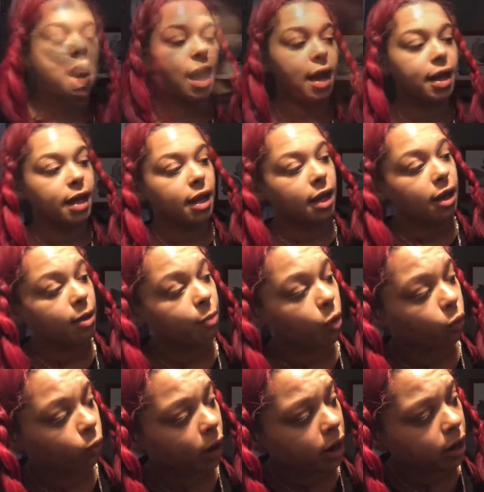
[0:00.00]
I am
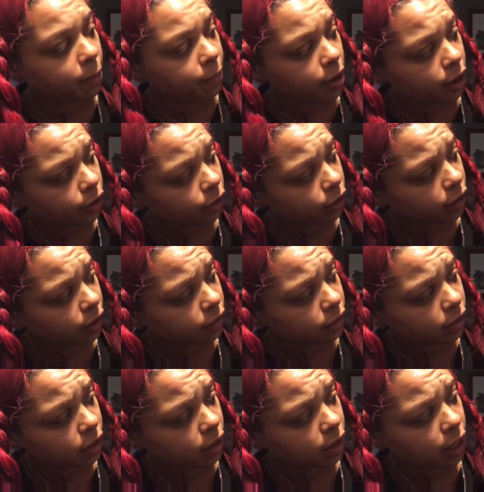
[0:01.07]
right up underneath
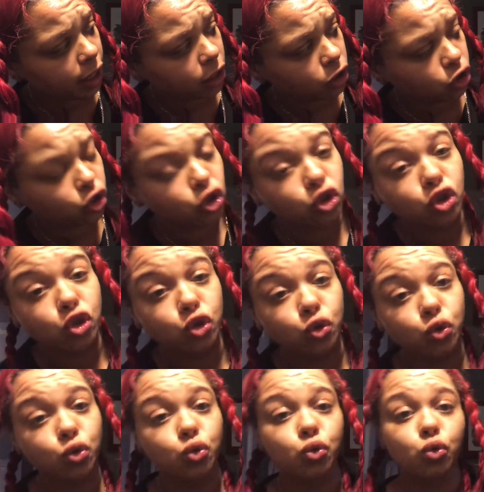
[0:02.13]
like
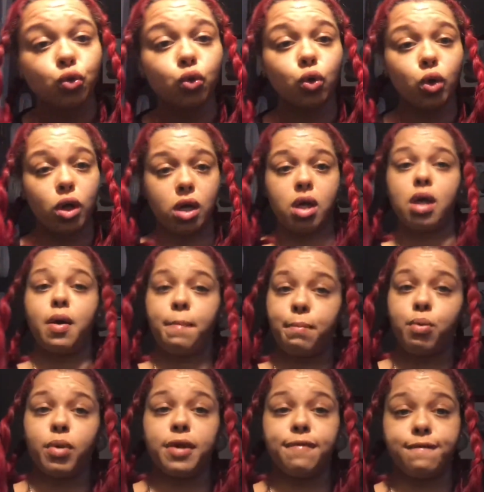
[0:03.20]
2.5,
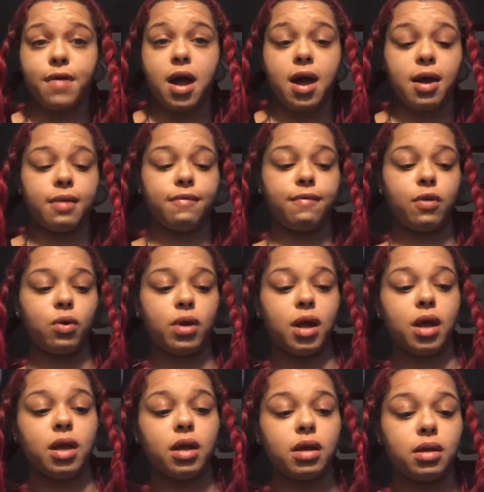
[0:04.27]

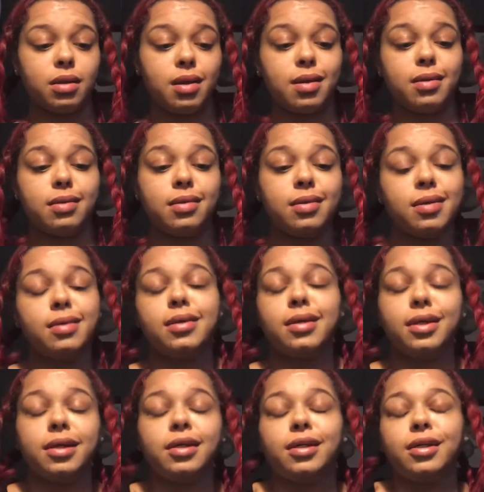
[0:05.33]
okay? Like
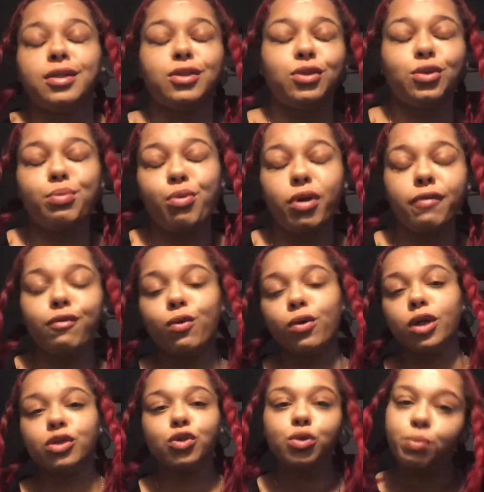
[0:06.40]
2.4,
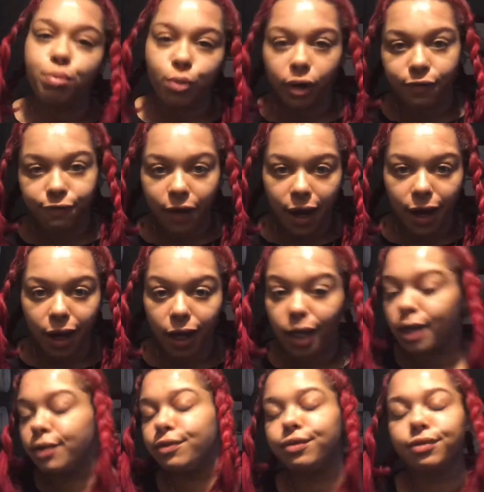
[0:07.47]

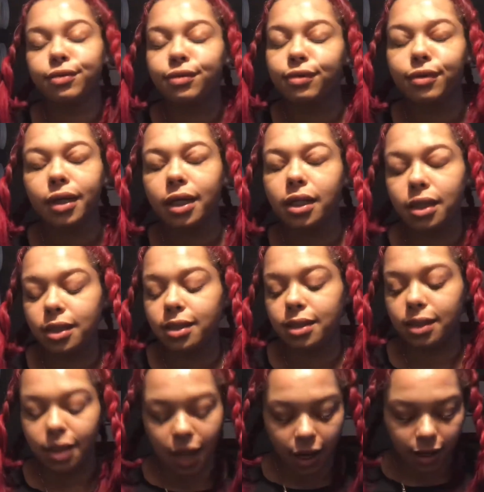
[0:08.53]
2.5, it's
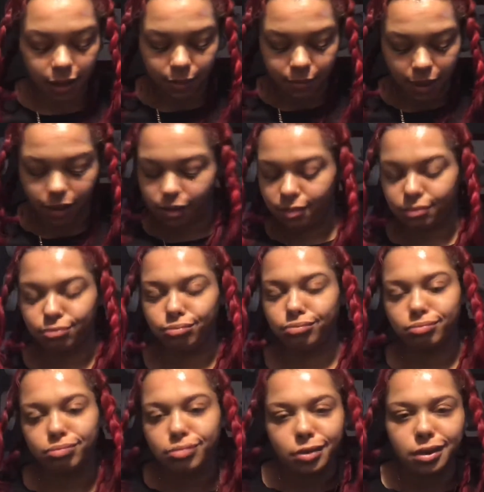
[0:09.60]
not gonna make,
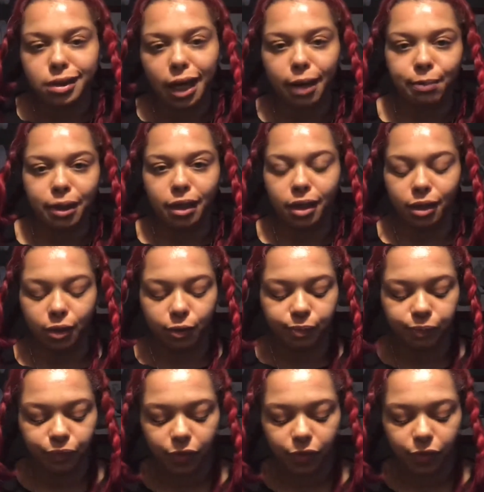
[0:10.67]
it's not a big deal.